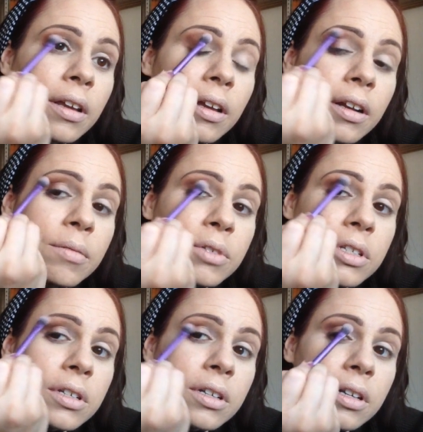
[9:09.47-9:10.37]
and I'm
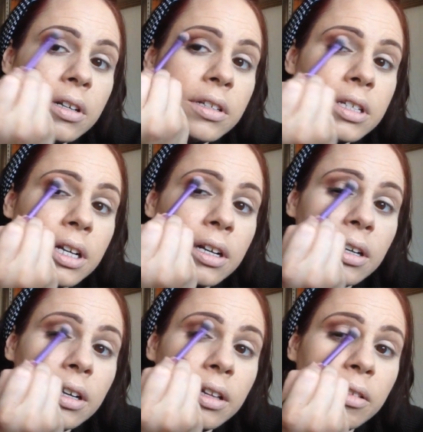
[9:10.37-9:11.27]
just going to tickle a
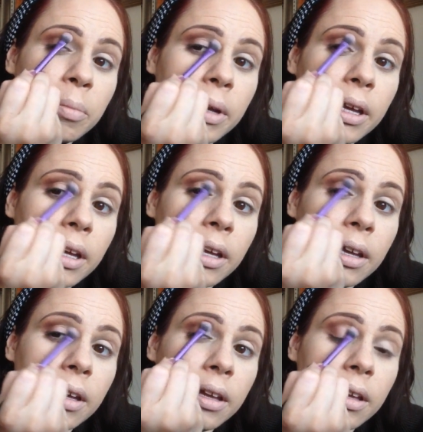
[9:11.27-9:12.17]
little bit here.